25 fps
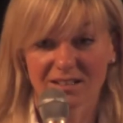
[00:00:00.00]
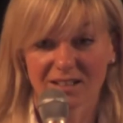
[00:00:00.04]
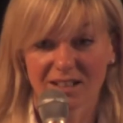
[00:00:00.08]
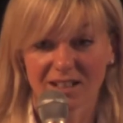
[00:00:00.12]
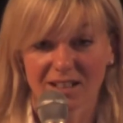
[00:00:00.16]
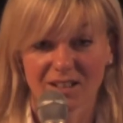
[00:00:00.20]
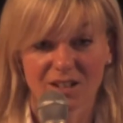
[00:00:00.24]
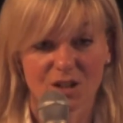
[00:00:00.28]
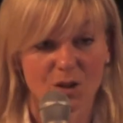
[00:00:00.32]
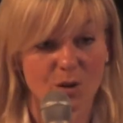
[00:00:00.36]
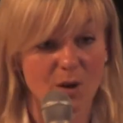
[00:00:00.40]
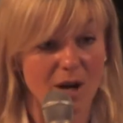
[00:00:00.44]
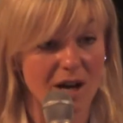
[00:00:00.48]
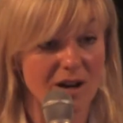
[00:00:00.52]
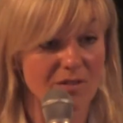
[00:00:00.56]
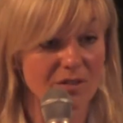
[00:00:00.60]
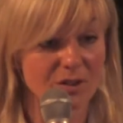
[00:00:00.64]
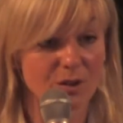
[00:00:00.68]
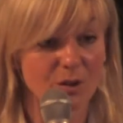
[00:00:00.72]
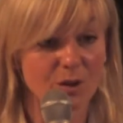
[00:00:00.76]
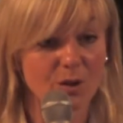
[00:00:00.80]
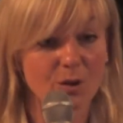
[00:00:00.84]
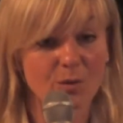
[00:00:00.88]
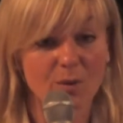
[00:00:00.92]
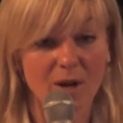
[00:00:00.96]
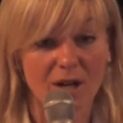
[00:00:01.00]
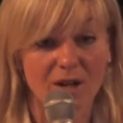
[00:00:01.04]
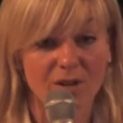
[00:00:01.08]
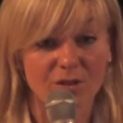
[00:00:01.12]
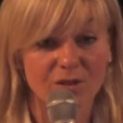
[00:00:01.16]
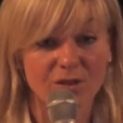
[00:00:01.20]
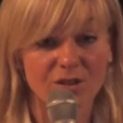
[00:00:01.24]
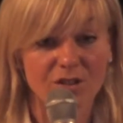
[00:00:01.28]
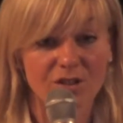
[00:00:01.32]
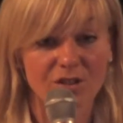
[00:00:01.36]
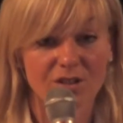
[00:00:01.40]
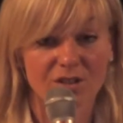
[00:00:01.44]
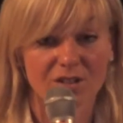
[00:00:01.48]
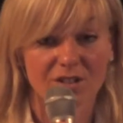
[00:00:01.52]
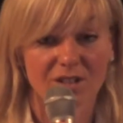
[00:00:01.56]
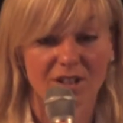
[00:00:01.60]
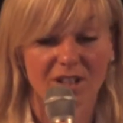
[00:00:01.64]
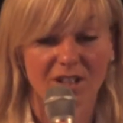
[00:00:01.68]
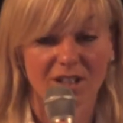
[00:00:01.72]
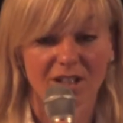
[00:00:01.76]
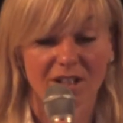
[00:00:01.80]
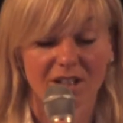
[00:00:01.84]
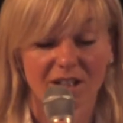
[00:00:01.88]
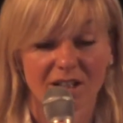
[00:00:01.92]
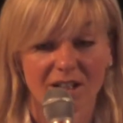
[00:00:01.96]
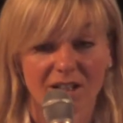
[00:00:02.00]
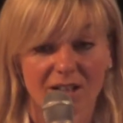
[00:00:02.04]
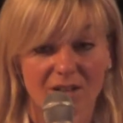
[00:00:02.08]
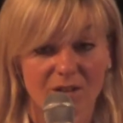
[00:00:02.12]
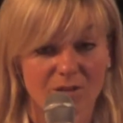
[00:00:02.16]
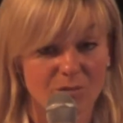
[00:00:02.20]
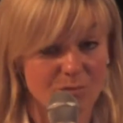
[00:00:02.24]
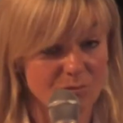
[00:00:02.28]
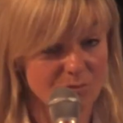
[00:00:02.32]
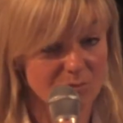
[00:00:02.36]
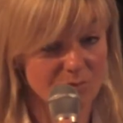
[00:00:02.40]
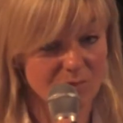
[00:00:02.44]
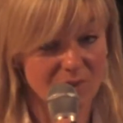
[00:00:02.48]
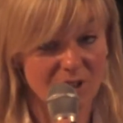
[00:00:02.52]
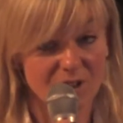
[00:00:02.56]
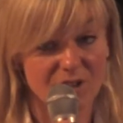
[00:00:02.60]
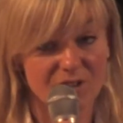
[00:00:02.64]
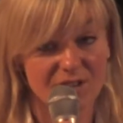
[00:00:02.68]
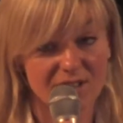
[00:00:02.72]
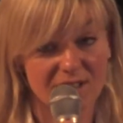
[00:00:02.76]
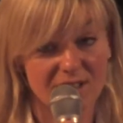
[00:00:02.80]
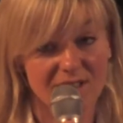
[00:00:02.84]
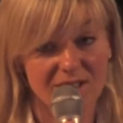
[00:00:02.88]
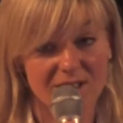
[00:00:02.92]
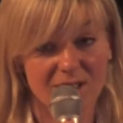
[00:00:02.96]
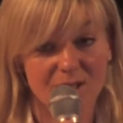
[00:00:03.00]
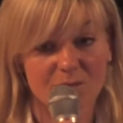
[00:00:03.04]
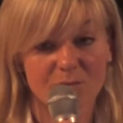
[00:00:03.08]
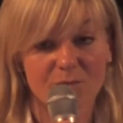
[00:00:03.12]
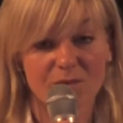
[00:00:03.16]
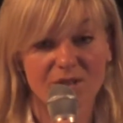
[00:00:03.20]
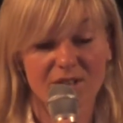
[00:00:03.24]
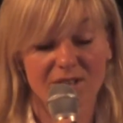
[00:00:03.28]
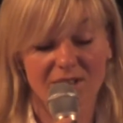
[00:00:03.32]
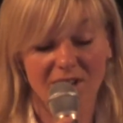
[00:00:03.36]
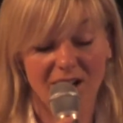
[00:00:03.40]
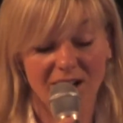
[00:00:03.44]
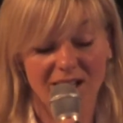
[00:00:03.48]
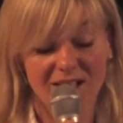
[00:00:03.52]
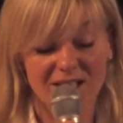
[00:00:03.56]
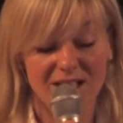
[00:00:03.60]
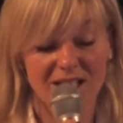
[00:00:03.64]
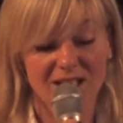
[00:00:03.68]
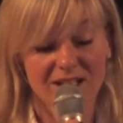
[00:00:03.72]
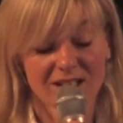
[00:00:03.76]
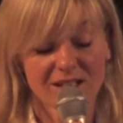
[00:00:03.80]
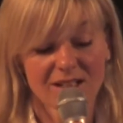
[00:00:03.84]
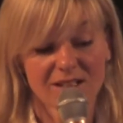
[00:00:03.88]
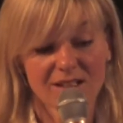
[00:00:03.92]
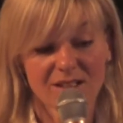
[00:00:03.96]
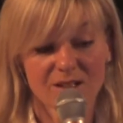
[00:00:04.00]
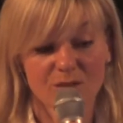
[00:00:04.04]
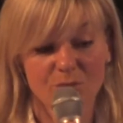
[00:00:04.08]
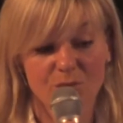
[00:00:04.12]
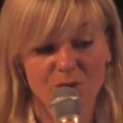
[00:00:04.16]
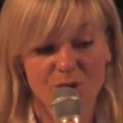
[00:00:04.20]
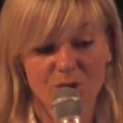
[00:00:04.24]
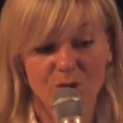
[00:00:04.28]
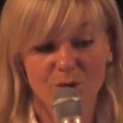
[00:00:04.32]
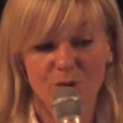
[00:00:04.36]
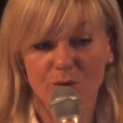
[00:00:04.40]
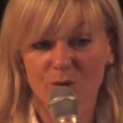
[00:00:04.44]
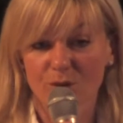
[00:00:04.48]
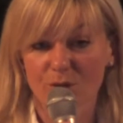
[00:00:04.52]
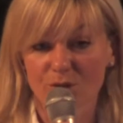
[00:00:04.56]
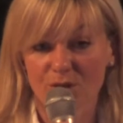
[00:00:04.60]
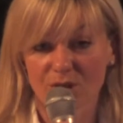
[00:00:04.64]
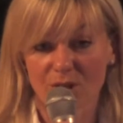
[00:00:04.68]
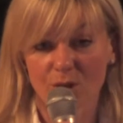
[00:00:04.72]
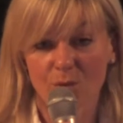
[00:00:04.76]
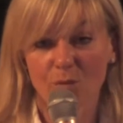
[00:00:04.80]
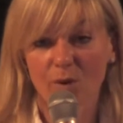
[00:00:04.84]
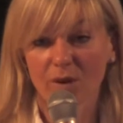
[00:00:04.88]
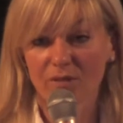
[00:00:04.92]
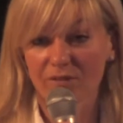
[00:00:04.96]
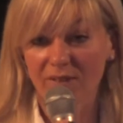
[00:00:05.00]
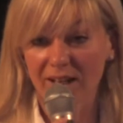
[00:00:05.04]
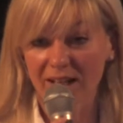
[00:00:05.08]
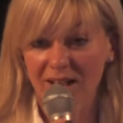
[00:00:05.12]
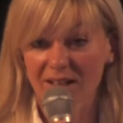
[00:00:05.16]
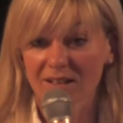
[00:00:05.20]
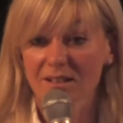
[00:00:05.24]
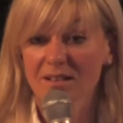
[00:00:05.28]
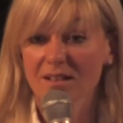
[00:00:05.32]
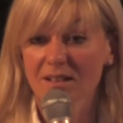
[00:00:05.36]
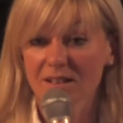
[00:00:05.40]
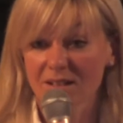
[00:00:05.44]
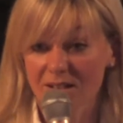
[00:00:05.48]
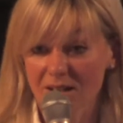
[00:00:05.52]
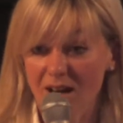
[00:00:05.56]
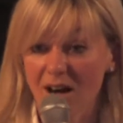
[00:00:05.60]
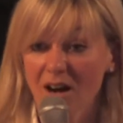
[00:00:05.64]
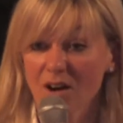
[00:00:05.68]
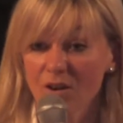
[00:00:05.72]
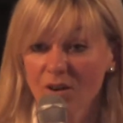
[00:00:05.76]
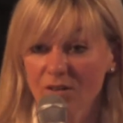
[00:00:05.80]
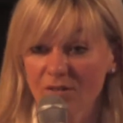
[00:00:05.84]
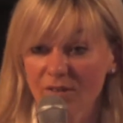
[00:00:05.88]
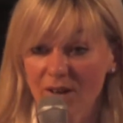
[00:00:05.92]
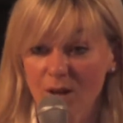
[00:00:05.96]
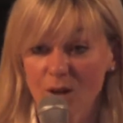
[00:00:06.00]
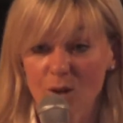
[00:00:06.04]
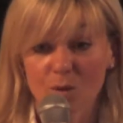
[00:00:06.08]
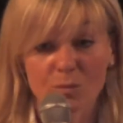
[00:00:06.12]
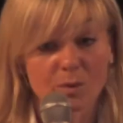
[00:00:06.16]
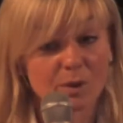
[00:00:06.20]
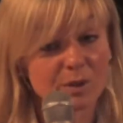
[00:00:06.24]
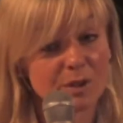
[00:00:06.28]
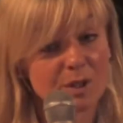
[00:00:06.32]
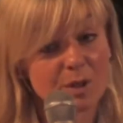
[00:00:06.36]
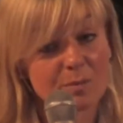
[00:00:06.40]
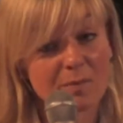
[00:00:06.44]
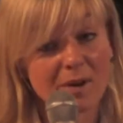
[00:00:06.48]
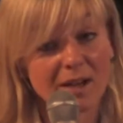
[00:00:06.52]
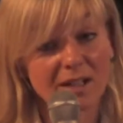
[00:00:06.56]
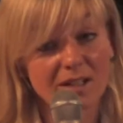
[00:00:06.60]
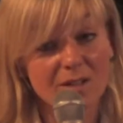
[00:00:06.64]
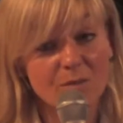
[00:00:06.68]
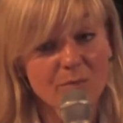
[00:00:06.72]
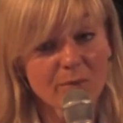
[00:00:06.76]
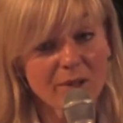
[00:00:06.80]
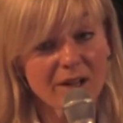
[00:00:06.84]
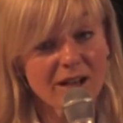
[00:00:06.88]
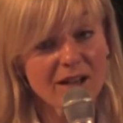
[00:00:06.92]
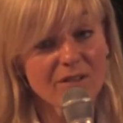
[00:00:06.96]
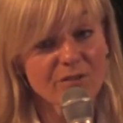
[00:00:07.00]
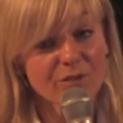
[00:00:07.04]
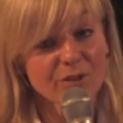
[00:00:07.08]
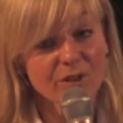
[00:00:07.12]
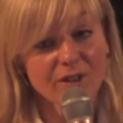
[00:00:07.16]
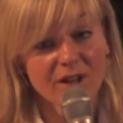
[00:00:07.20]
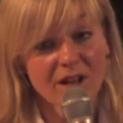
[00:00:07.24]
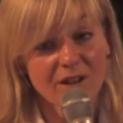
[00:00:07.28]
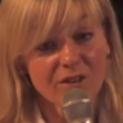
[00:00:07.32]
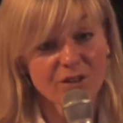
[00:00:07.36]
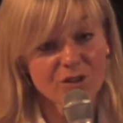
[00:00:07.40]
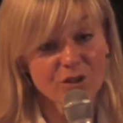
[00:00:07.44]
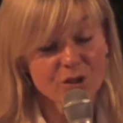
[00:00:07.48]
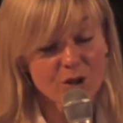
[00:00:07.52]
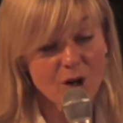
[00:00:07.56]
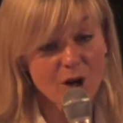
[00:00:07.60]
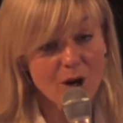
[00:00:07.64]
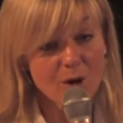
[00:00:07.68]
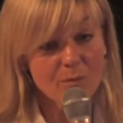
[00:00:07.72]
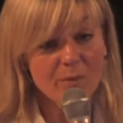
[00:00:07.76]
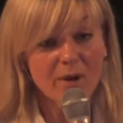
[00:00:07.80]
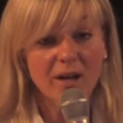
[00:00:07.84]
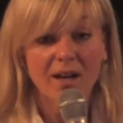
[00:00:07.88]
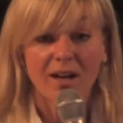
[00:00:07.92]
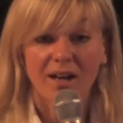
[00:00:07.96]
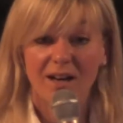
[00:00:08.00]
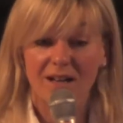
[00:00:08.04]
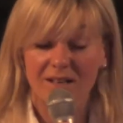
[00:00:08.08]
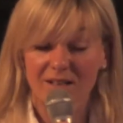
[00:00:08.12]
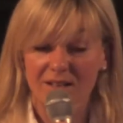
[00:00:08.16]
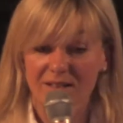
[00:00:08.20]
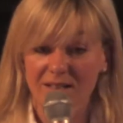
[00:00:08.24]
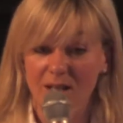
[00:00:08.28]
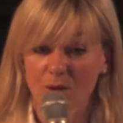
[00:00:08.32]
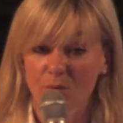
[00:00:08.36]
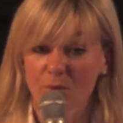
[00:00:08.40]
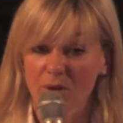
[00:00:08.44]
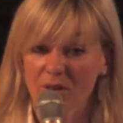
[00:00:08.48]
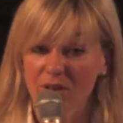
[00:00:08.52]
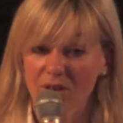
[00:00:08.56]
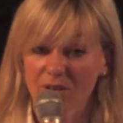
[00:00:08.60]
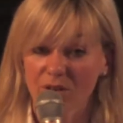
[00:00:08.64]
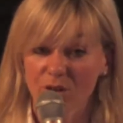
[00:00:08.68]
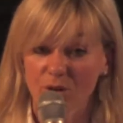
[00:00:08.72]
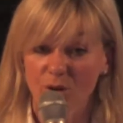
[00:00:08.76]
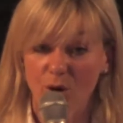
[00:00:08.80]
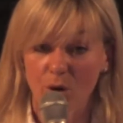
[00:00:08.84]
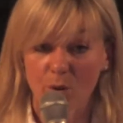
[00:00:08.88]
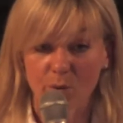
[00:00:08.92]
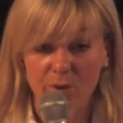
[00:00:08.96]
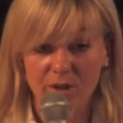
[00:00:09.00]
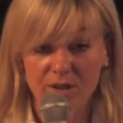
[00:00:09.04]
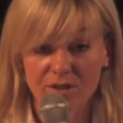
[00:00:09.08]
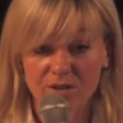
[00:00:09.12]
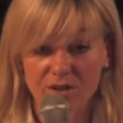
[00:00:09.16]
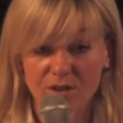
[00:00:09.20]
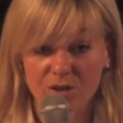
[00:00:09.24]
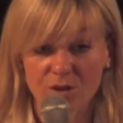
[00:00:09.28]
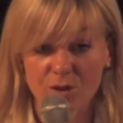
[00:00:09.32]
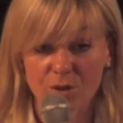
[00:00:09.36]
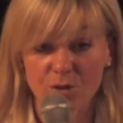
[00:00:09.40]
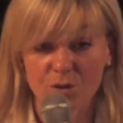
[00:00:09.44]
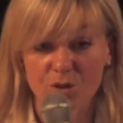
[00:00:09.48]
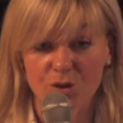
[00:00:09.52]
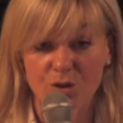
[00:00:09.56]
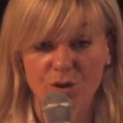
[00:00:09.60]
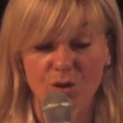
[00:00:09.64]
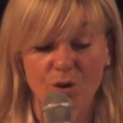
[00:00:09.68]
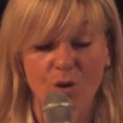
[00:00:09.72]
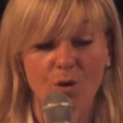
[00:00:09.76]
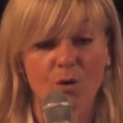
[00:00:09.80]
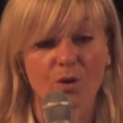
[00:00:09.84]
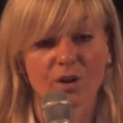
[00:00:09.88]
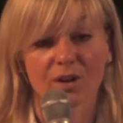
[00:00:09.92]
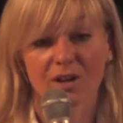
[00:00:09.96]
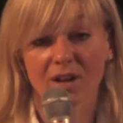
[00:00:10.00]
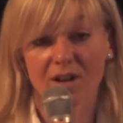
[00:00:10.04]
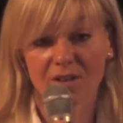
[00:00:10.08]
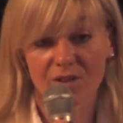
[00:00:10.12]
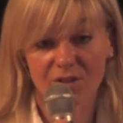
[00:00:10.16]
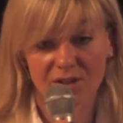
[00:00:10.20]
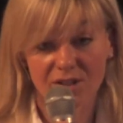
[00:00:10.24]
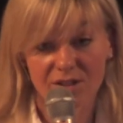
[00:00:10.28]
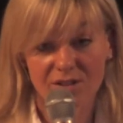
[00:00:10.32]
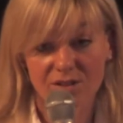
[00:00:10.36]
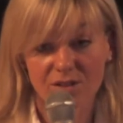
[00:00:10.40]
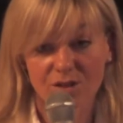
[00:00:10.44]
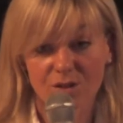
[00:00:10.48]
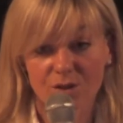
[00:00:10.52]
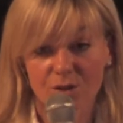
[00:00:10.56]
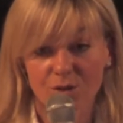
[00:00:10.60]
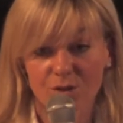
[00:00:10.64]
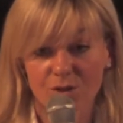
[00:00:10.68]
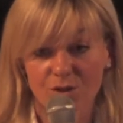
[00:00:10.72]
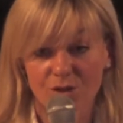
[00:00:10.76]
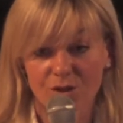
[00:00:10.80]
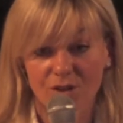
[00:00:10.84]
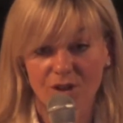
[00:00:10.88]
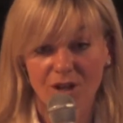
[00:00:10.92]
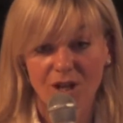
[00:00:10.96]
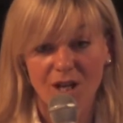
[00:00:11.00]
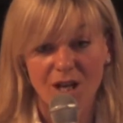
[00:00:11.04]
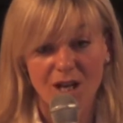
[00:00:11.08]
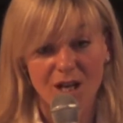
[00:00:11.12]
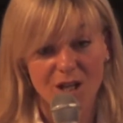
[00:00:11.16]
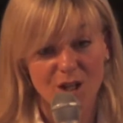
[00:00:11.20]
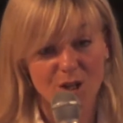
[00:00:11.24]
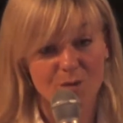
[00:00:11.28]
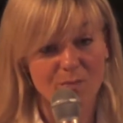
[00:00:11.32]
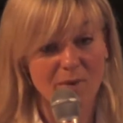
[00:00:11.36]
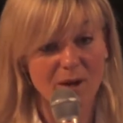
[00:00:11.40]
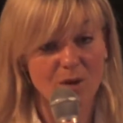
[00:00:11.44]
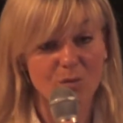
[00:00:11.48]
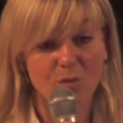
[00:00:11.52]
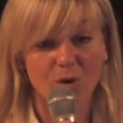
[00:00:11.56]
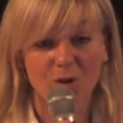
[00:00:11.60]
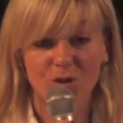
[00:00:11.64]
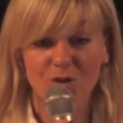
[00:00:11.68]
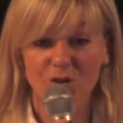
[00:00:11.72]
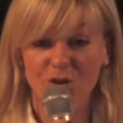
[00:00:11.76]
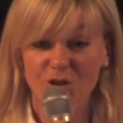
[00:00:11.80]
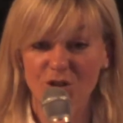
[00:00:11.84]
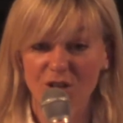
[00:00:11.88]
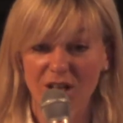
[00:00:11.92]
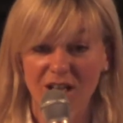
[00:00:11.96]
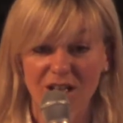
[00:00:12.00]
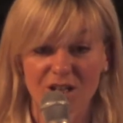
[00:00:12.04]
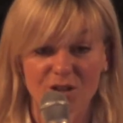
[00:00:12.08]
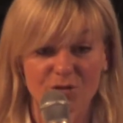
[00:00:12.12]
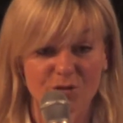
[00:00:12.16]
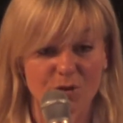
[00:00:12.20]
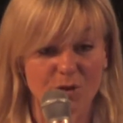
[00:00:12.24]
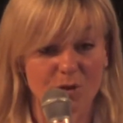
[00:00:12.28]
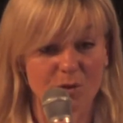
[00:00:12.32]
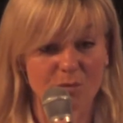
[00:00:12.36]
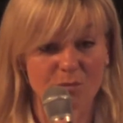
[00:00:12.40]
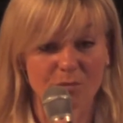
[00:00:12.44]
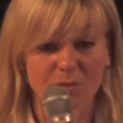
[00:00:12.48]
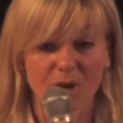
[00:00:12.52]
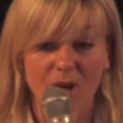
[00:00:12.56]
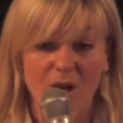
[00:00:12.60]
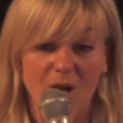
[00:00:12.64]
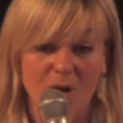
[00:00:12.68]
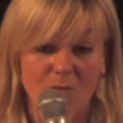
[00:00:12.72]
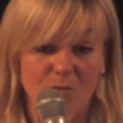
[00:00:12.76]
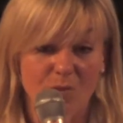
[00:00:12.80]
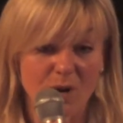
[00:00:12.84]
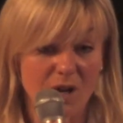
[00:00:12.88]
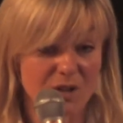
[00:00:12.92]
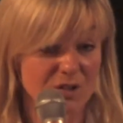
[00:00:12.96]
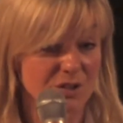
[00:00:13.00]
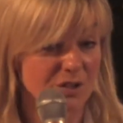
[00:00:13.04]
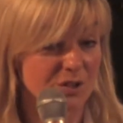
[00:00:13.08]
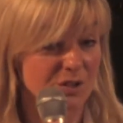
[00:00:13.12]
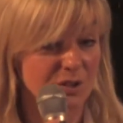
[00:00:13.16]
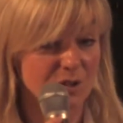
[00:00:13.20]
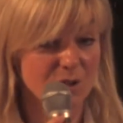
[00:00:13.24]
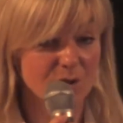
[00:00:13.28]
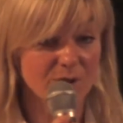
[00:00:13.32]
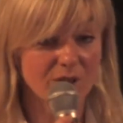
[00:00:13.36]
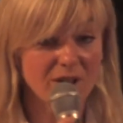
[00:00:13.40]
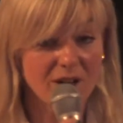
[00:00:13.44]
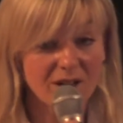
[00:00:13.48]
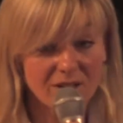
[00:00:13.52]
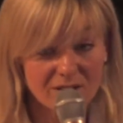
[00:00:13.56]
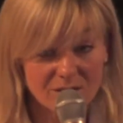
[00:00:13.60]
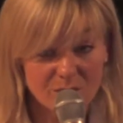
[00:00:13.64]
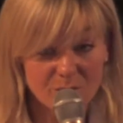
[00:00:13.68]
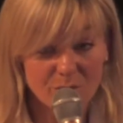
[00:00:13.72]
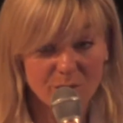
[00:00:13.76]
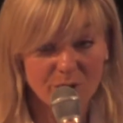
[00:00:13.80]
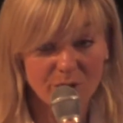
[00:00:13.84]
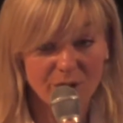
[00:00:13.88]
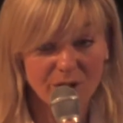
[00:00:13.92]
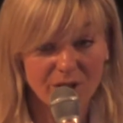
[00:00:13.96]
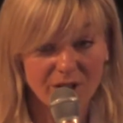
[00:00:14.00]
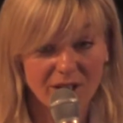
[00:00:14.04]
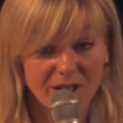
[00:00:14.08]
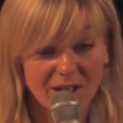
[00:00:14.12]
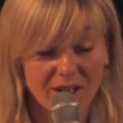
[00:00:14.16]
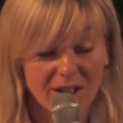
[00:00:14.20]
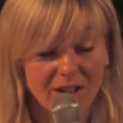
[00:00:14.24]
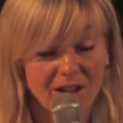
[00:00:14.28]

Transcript: And you have a look around, their systems, IT systems, to see what vacancies are available, and you might apply for another job, as I say, within your own institution or another institution. You might want to change from Brussels to Luxembourg.